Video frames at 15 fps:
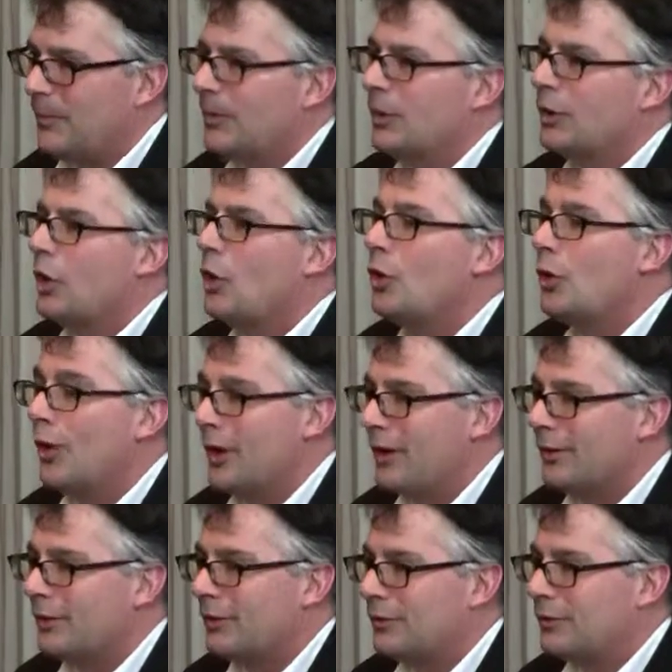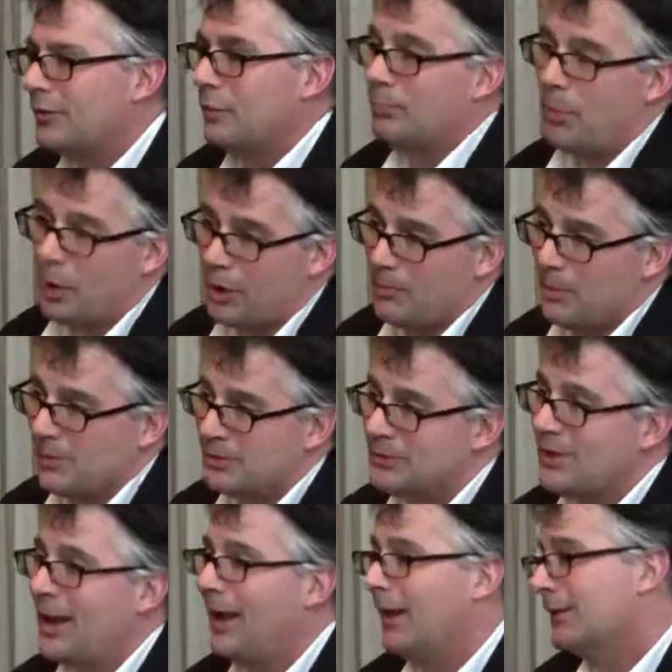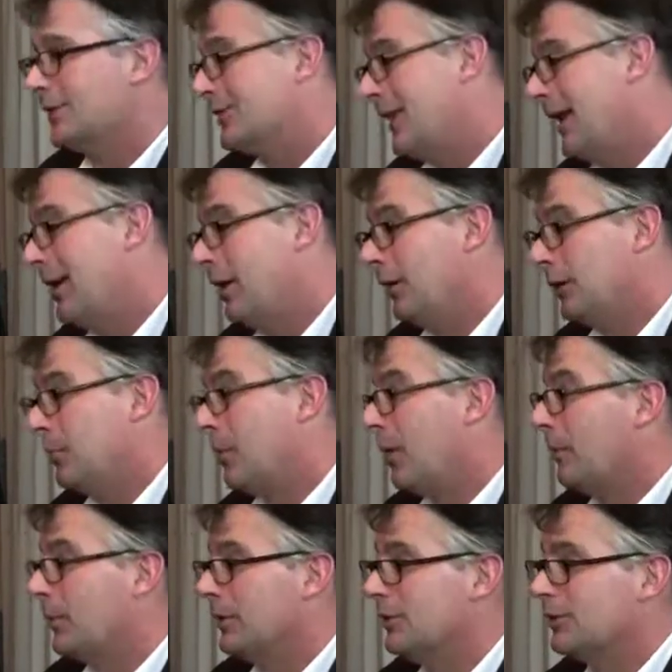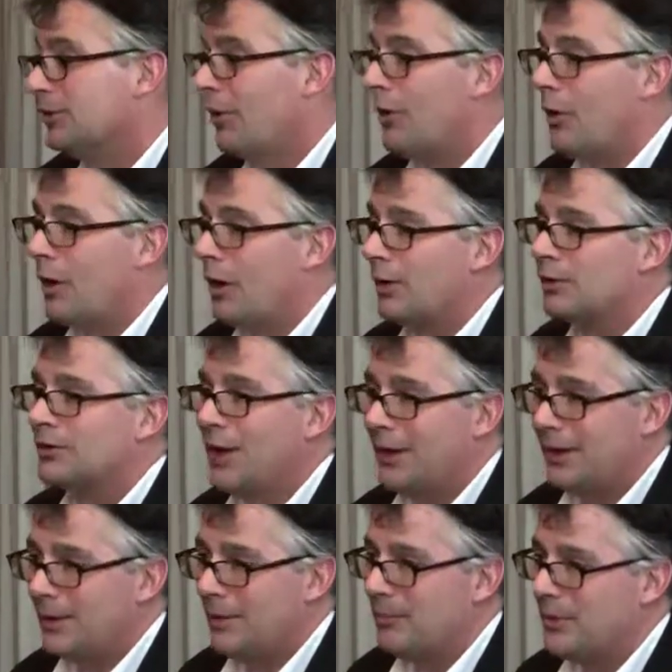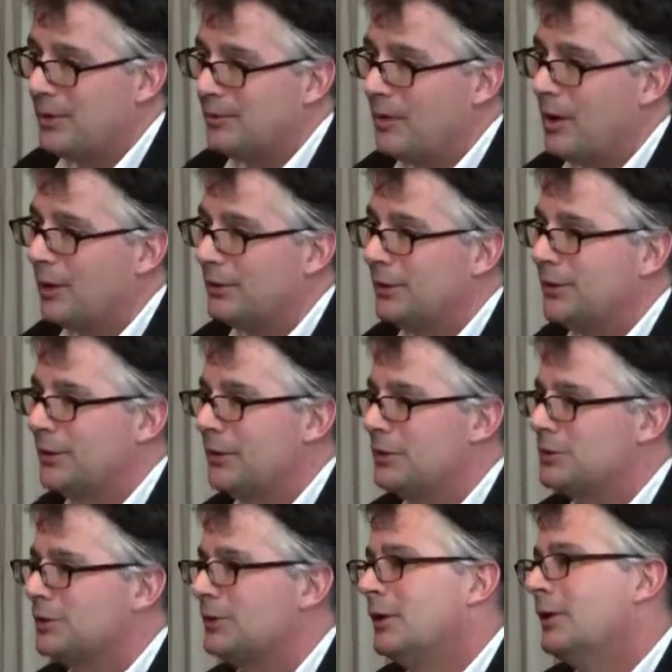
local health departments and state health departments are signing up these volunteers,